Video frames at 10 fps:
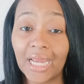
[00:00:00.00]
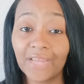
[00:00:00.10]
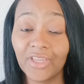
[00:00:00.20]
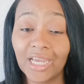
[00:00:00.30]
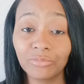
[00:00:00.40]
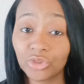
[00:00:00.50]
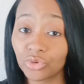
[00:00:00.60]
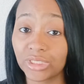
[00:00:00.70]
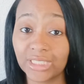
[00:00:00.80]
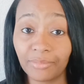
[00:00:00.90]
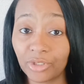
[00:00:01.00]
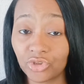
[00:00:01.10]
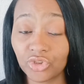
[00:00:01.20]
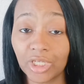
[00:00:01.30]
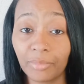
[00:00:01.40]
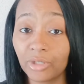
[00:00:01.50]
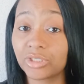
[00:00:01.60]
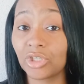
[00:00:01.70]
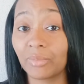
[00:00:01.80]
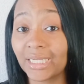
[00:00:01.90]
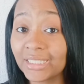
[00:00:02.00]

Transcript: i think i'm just going to take pictures and post it on my